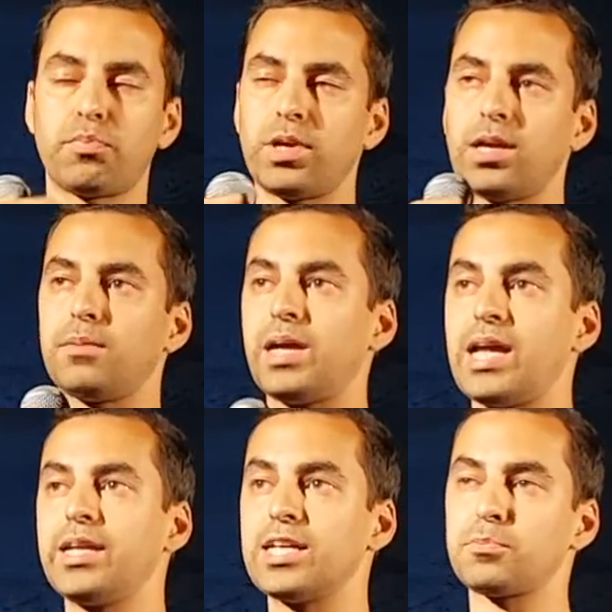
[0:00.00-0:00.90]

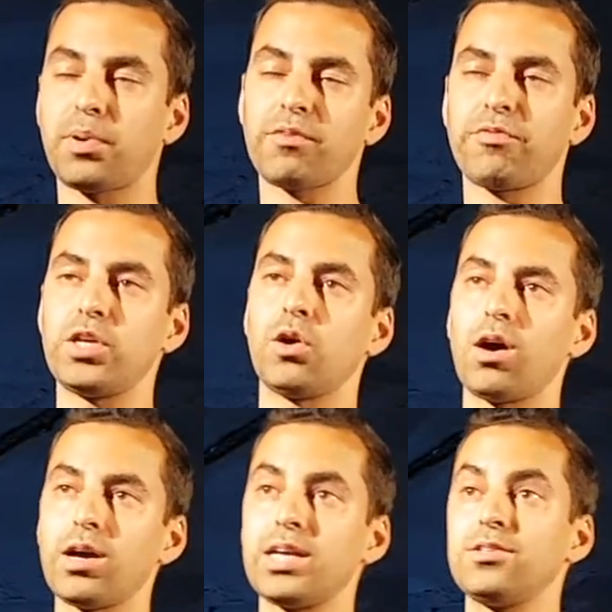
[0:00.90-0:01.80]
head gets puffy, your
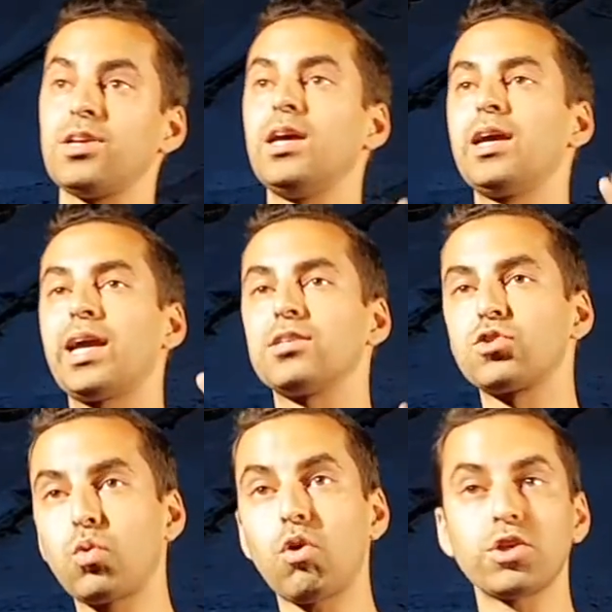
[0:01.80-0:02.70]
eyes get
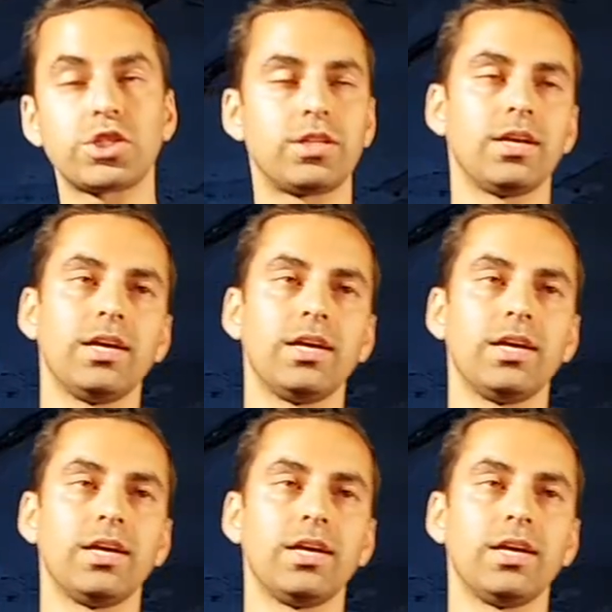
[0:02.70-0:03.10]
squashed.